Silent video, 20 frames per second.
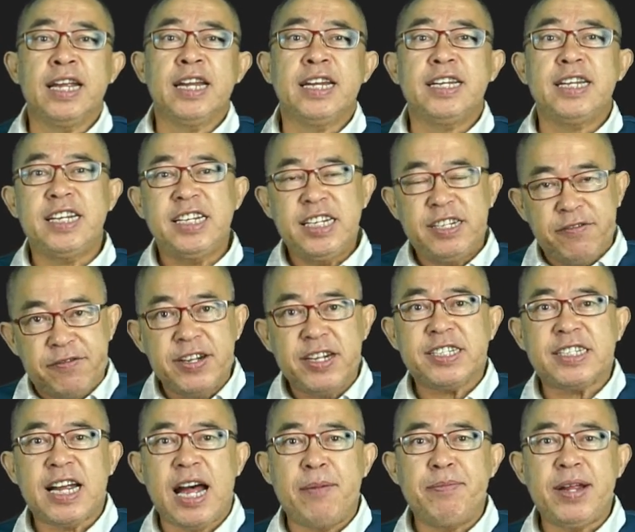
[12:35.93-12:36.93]
This is the
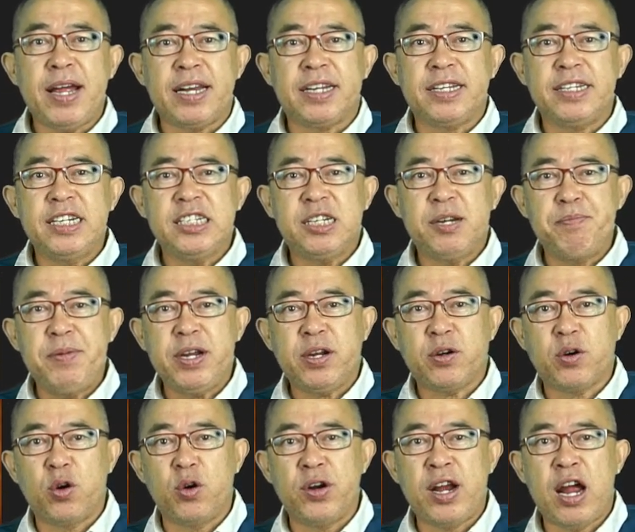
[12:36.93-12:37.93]
first time that this big
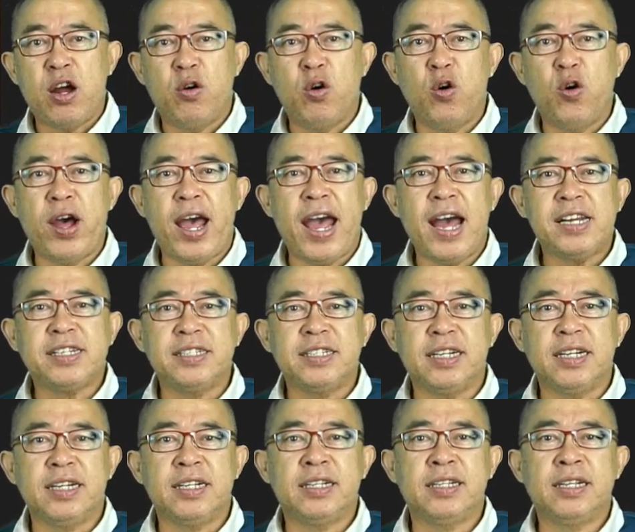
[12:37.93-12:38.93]
corona hole at
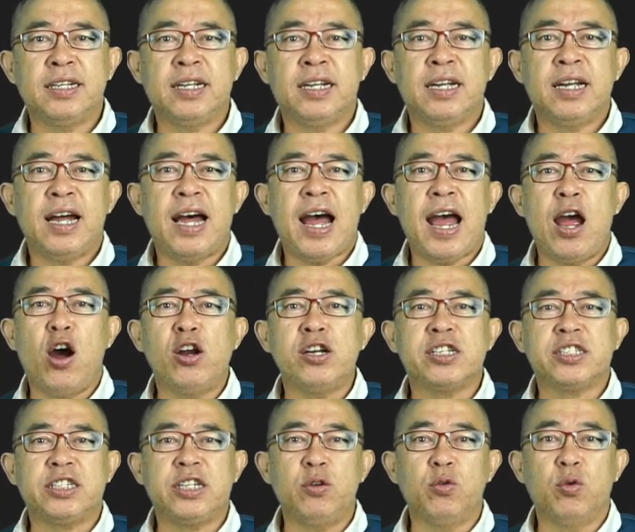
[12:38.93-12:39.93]
the ion
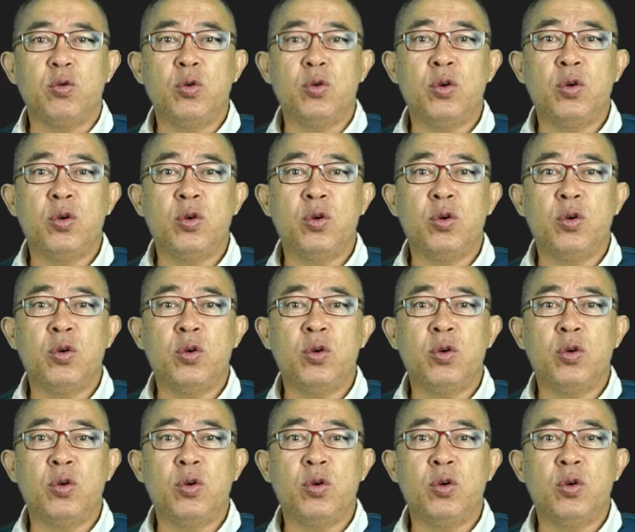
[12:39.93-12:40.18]
steel.